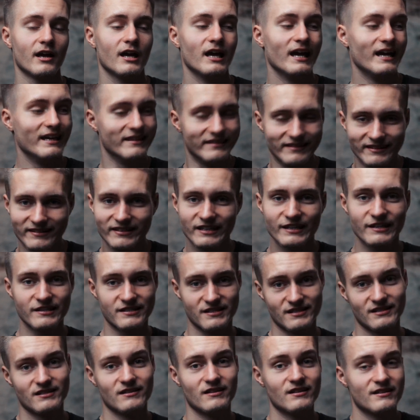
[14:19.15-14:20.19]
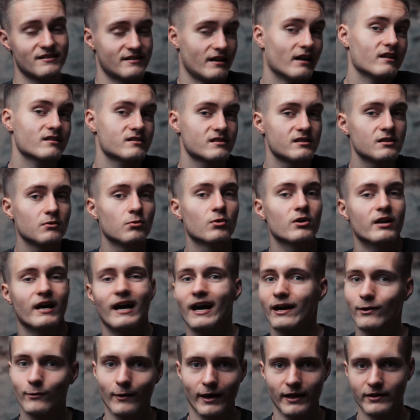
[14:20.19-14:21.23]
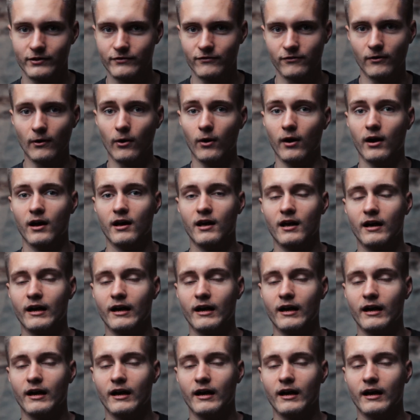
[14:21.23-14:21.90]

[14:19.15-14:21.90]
And this is honestly what I went for.